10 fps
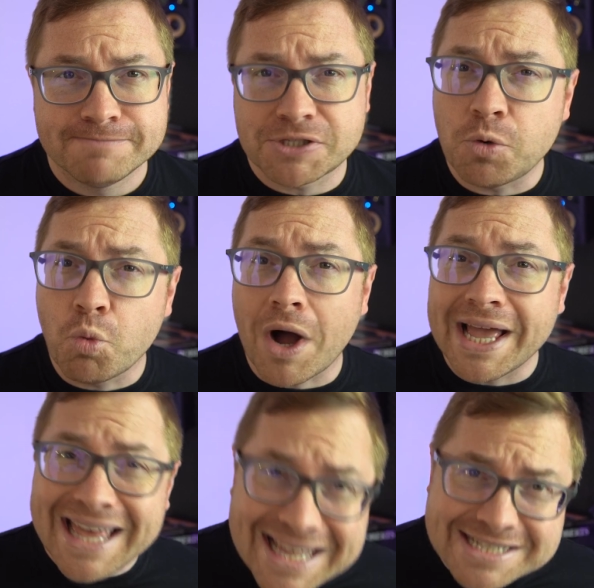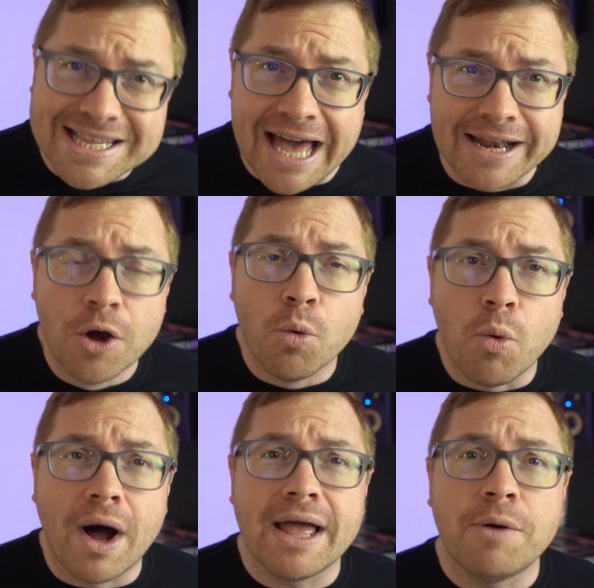So why is that?
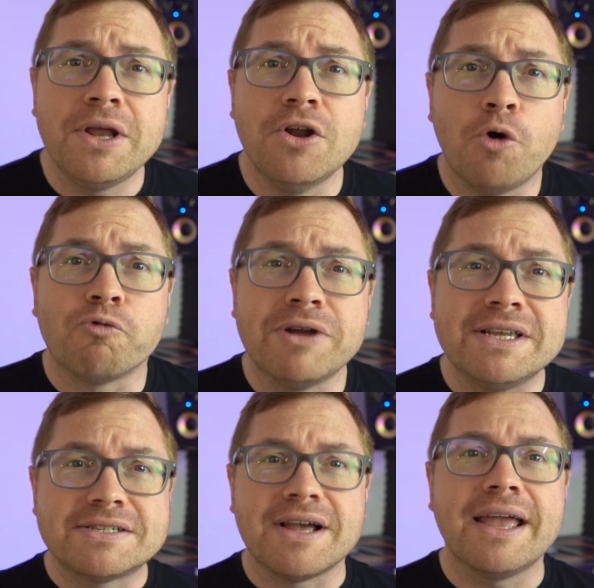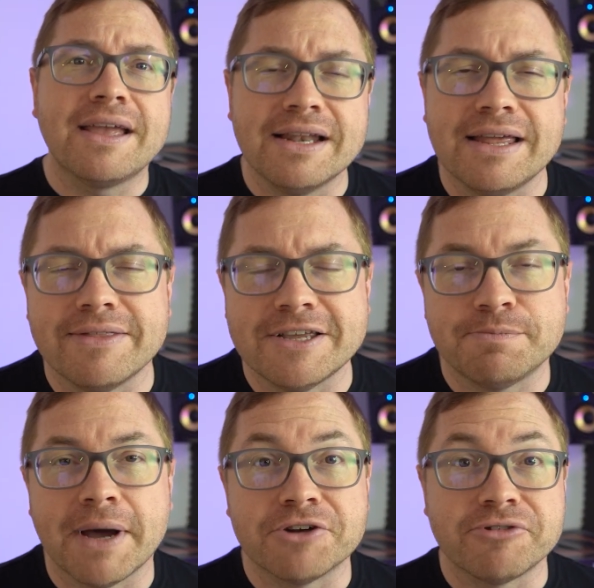Why are we not recycling
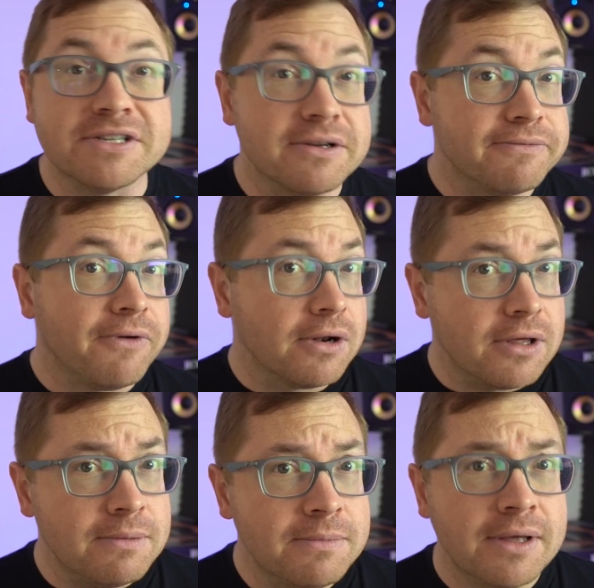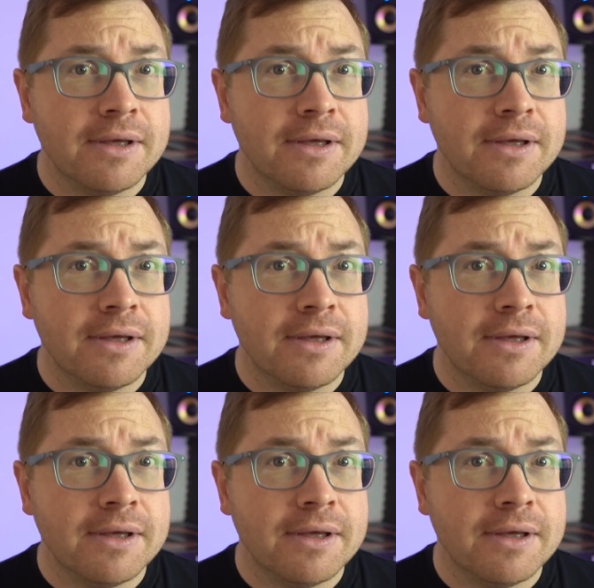these batteries at volume?